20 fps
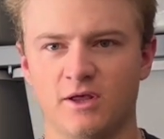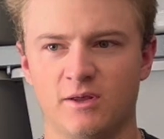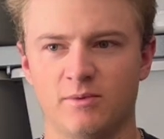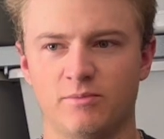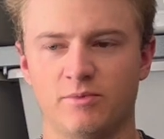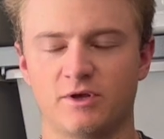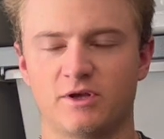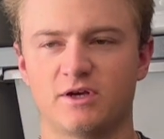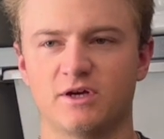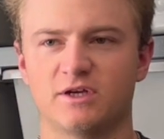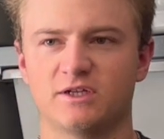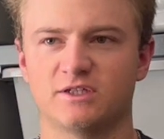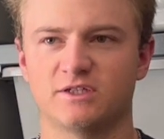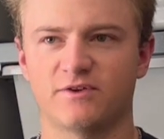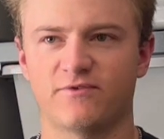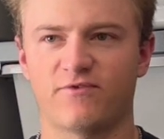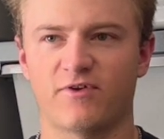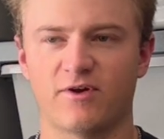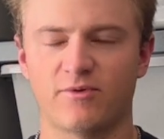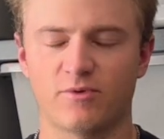Because
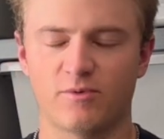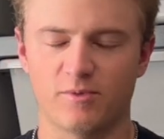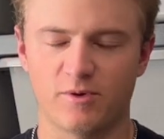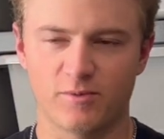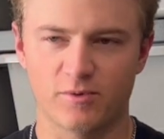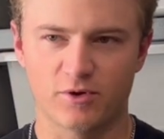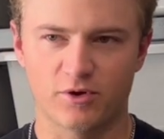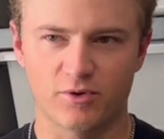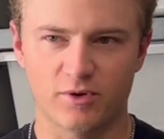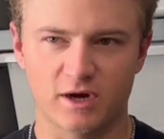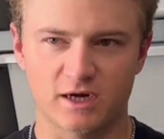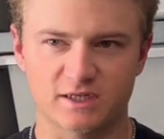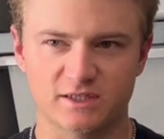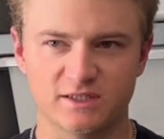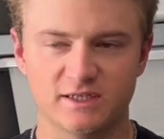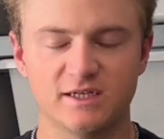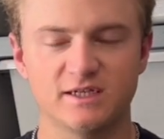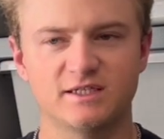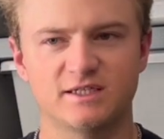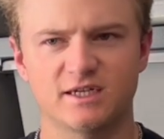if I remember
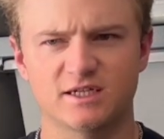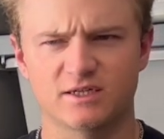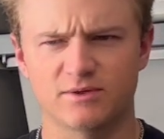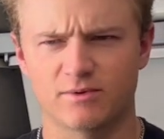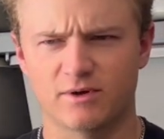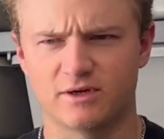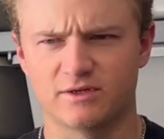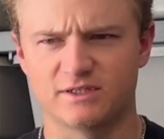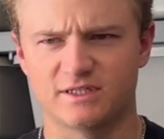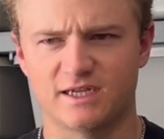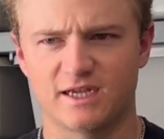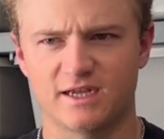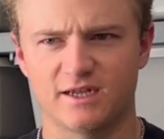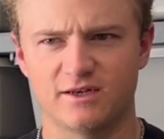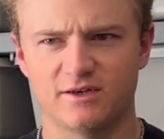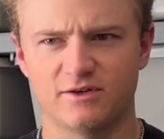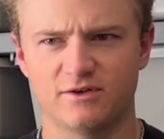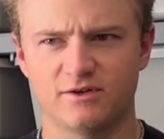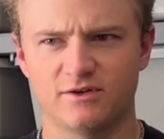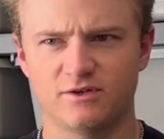correctly, it takes around
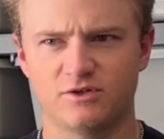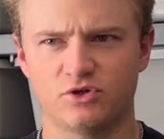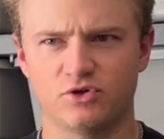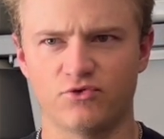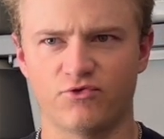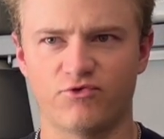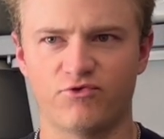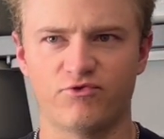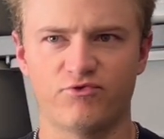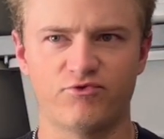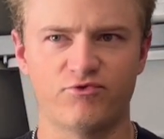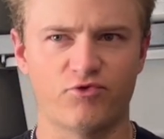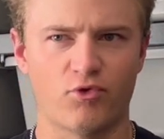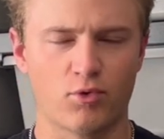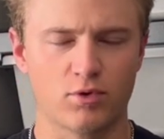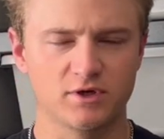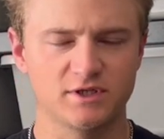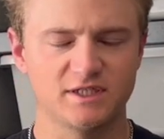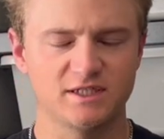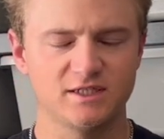10 to
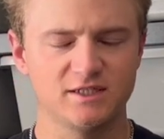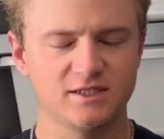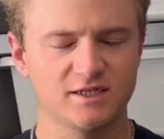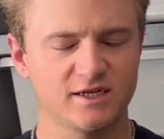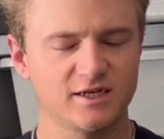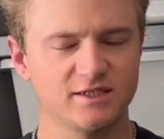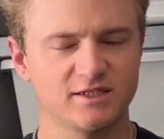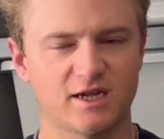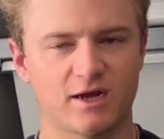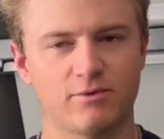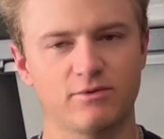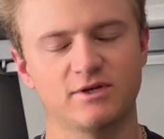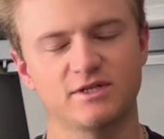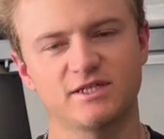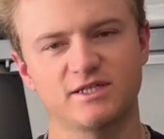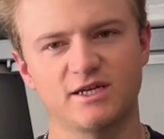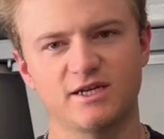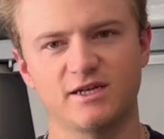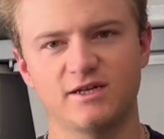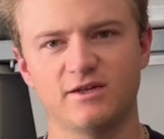14 days, I want to
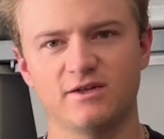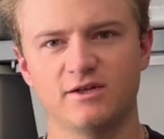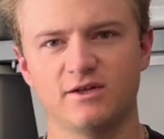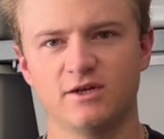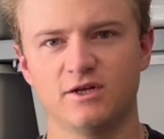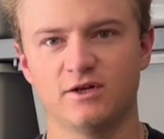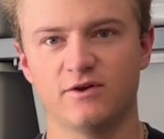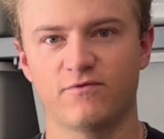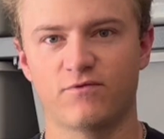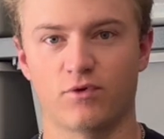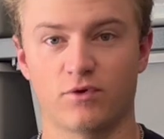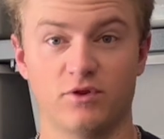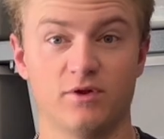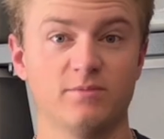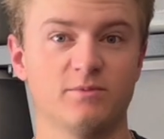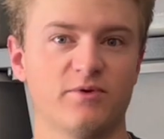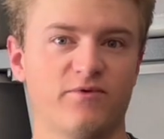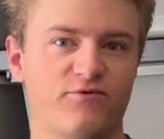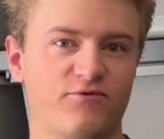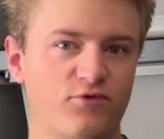say, for them
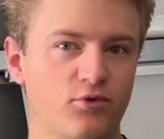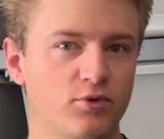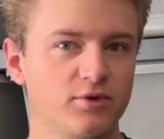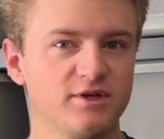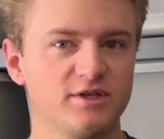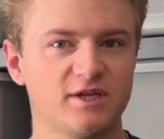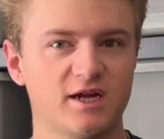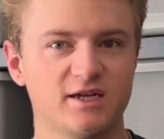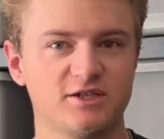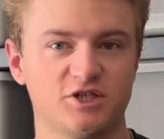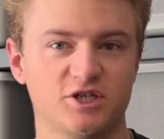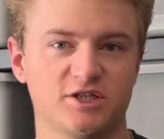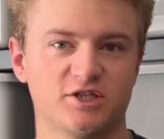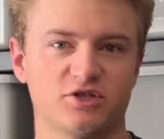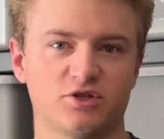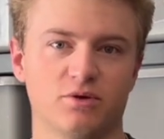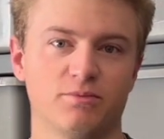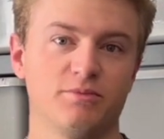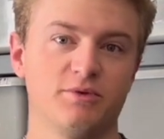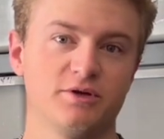to fully digest
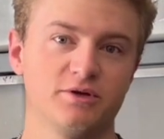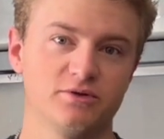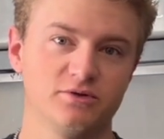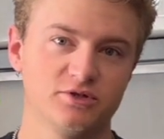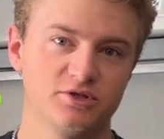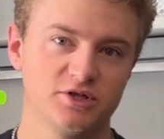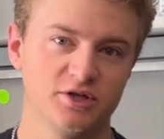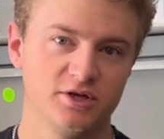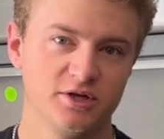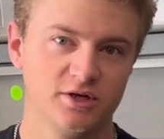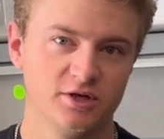their meals.